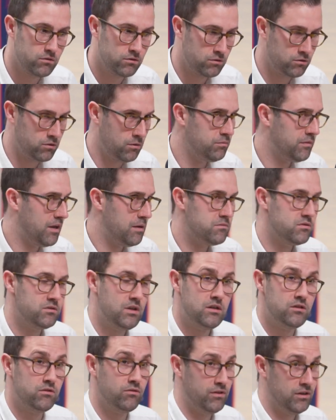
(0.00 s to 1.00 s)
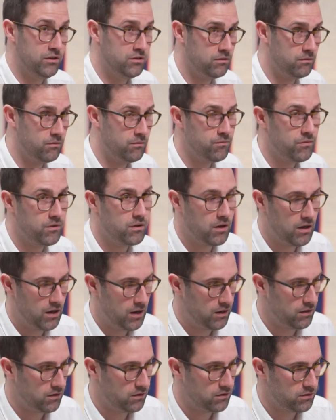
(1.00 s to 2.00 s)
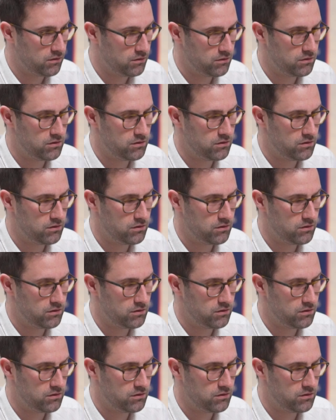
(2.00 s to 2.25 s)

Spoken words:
Sometimes things fail, and